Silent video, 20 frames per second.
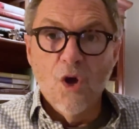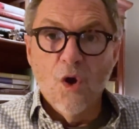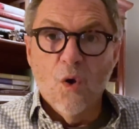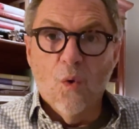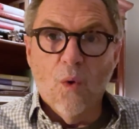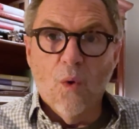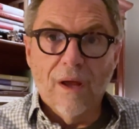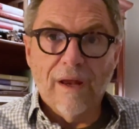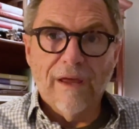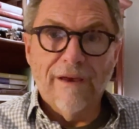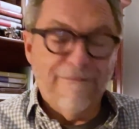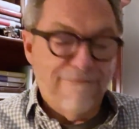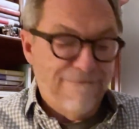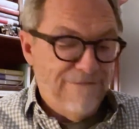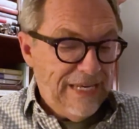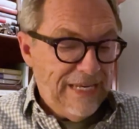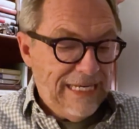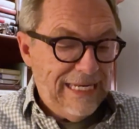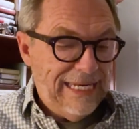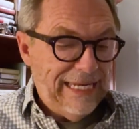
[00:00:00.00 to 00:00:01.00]
What a
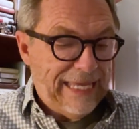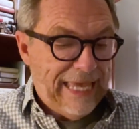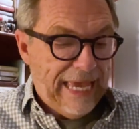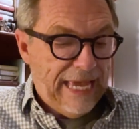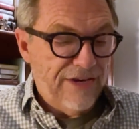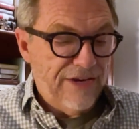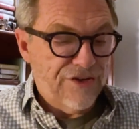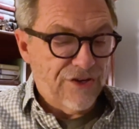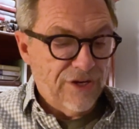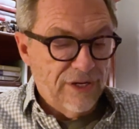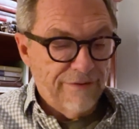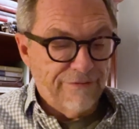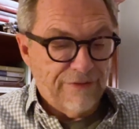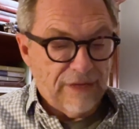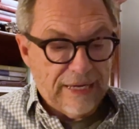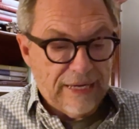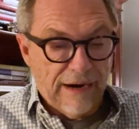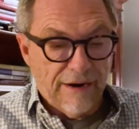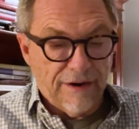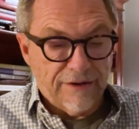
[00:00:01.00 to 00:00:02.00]
vindication of the
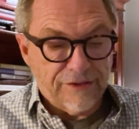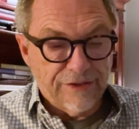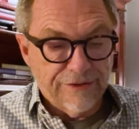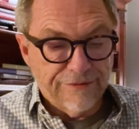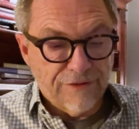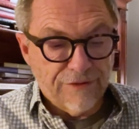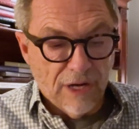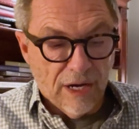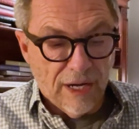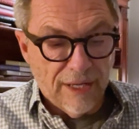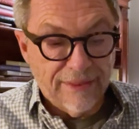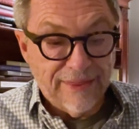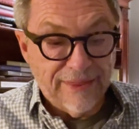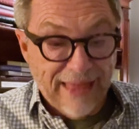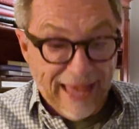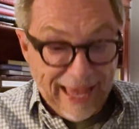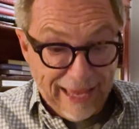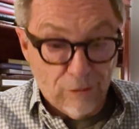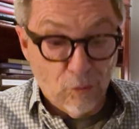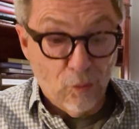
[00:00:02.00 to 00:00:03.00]
character of God
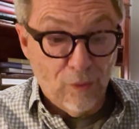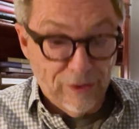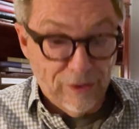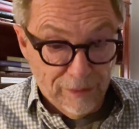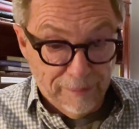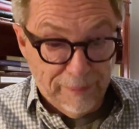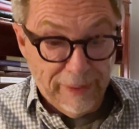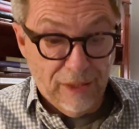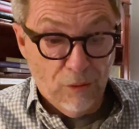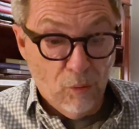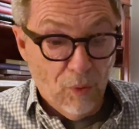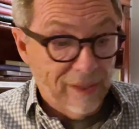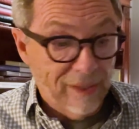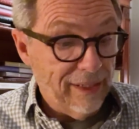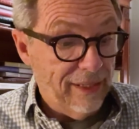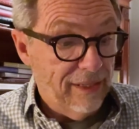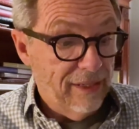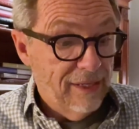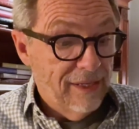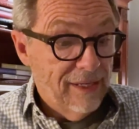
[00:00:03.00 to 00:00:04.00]
that will be. What
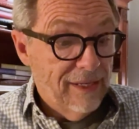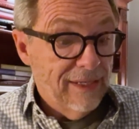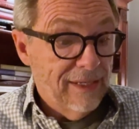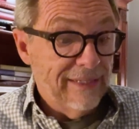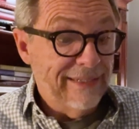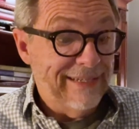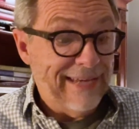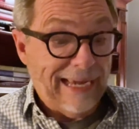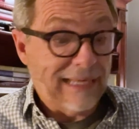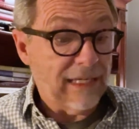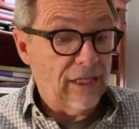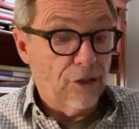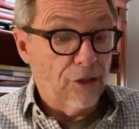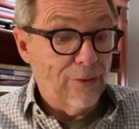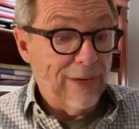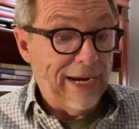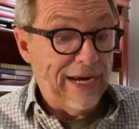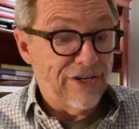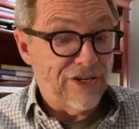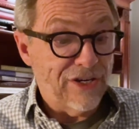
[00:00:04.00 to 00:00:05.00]
a
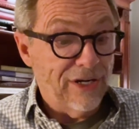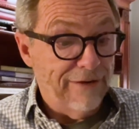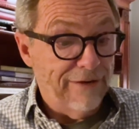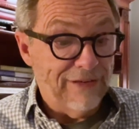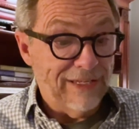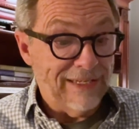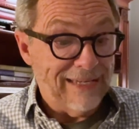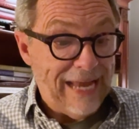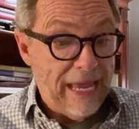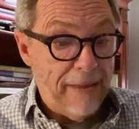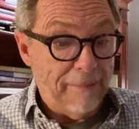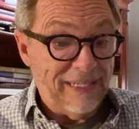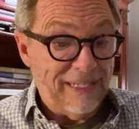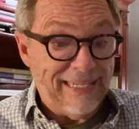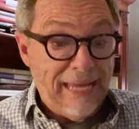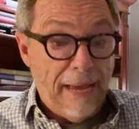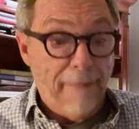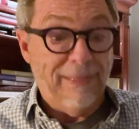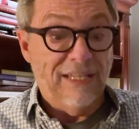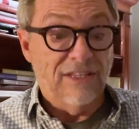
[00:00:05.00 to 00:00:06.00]
declaration of his name, a
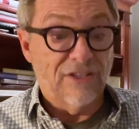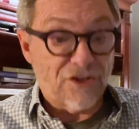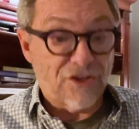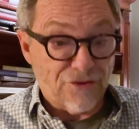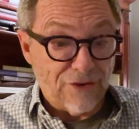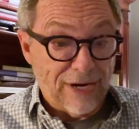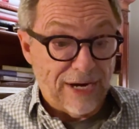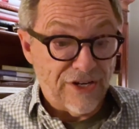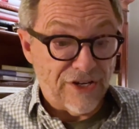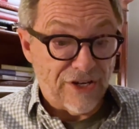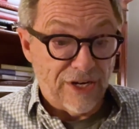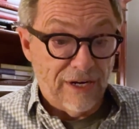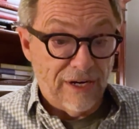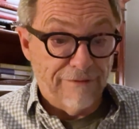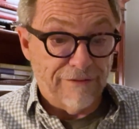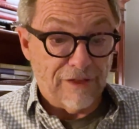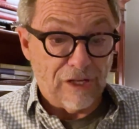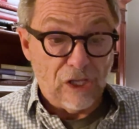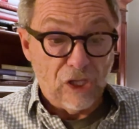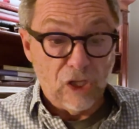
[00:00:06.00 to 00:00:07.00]
demonstration
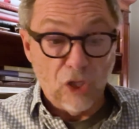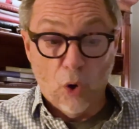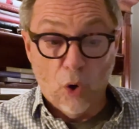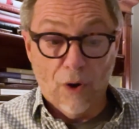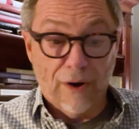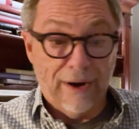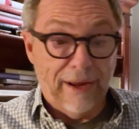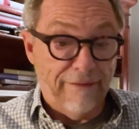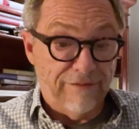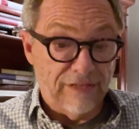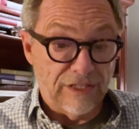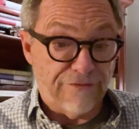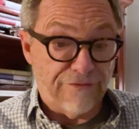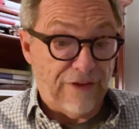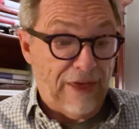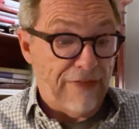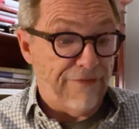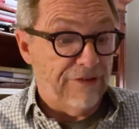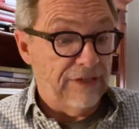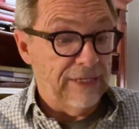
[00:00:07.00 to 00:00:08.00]
of the glory of his
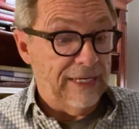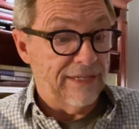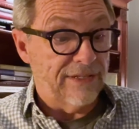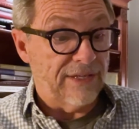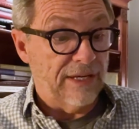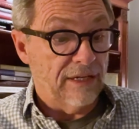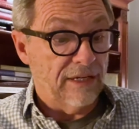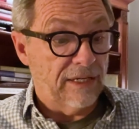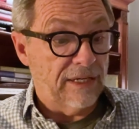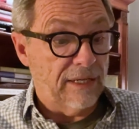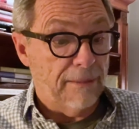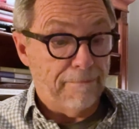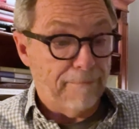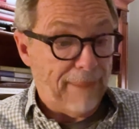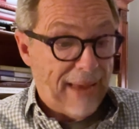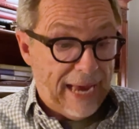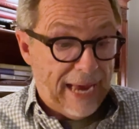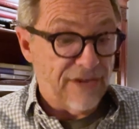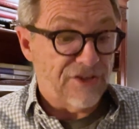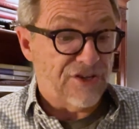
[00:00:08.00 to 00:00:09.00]
faithfulness and
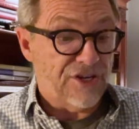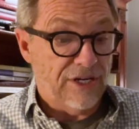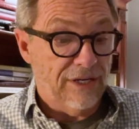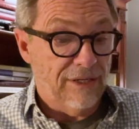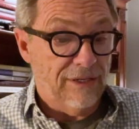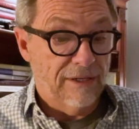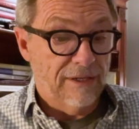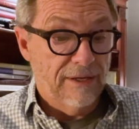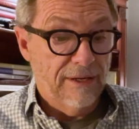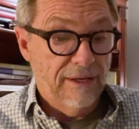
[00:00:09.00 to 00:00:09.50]
compassion.